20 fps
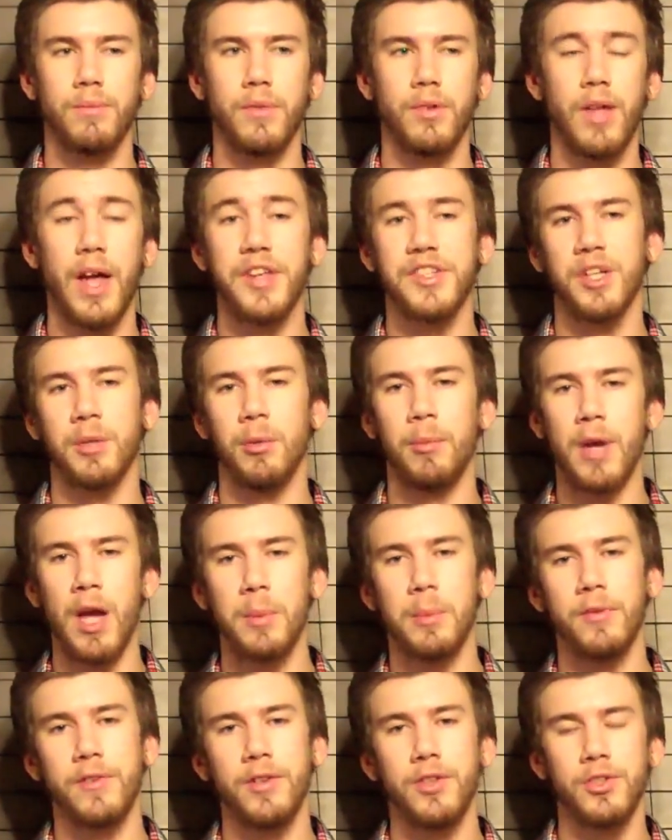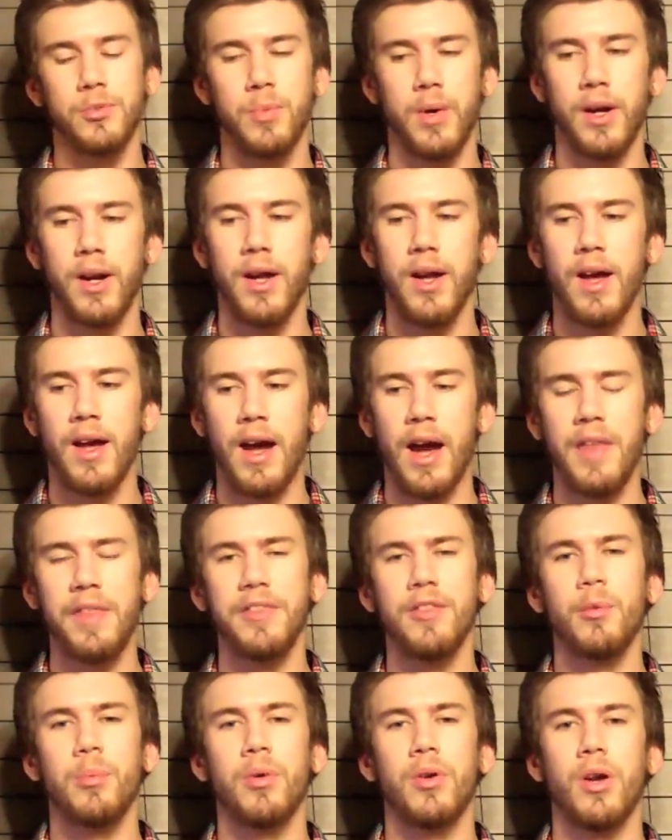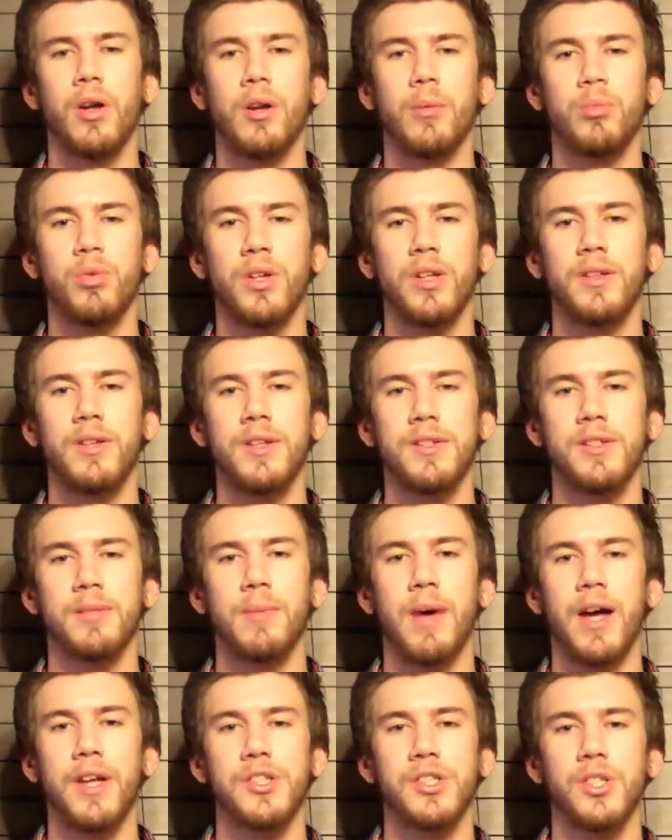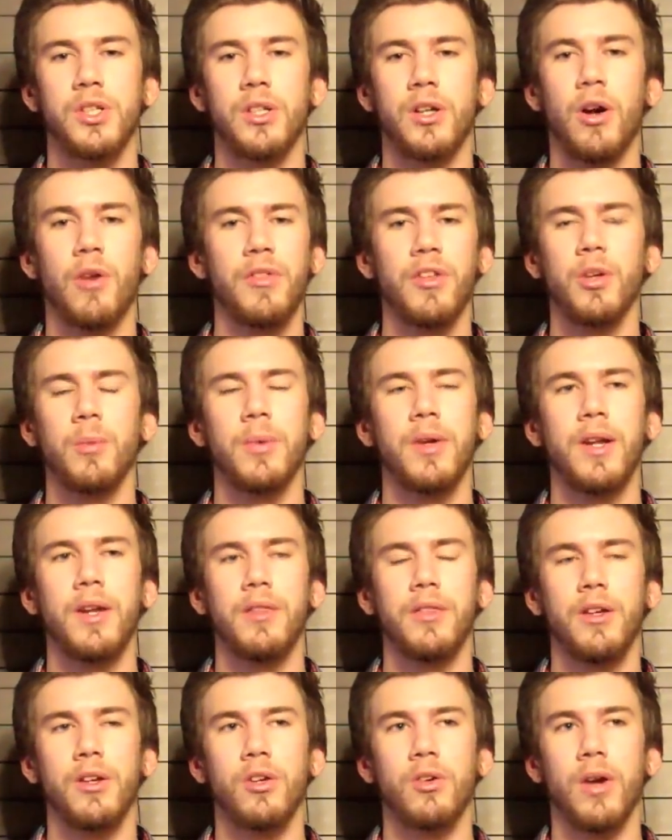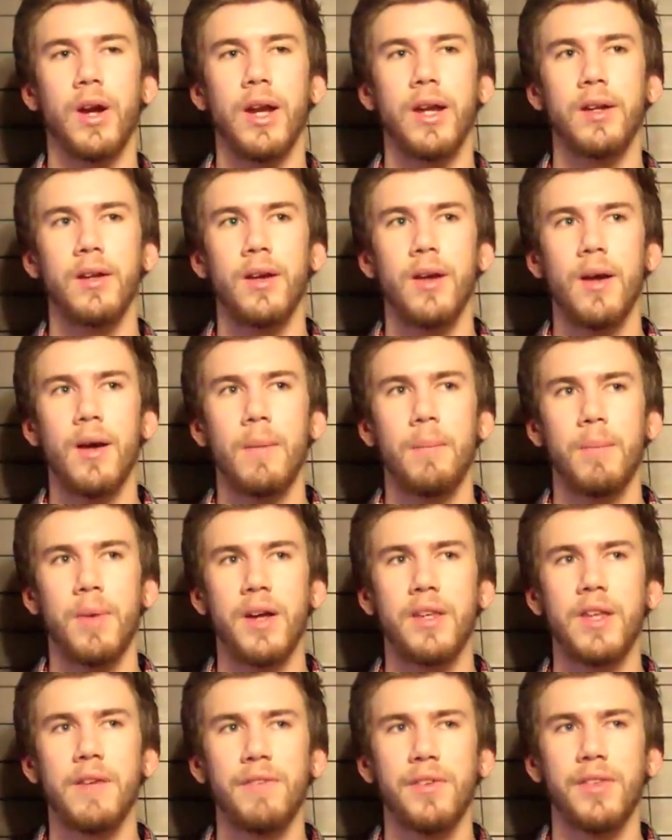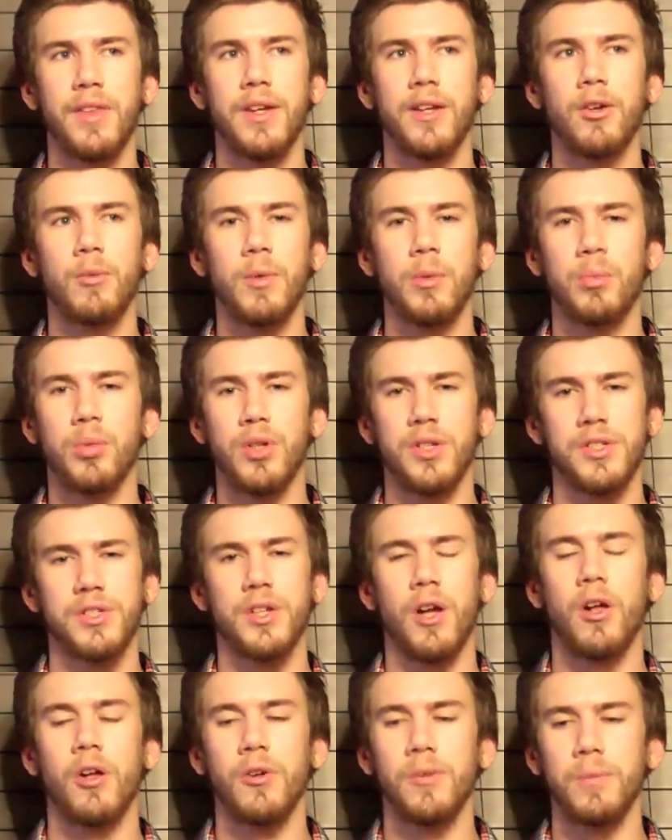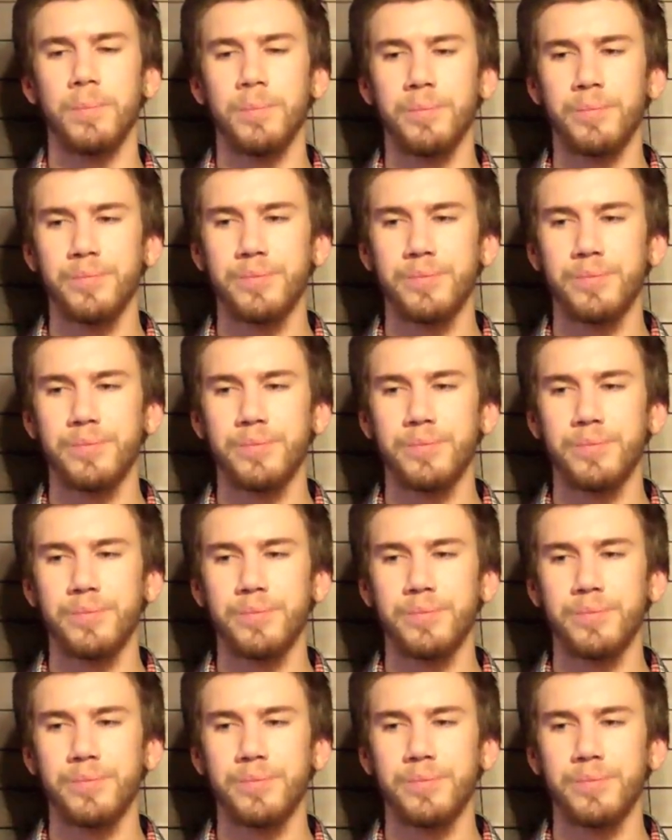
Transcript: in the last couple pay-per-views, but I think they'll put on a pretty decent match here. I don't think it'll be anything great, but I definitely think it'll be pretty solid.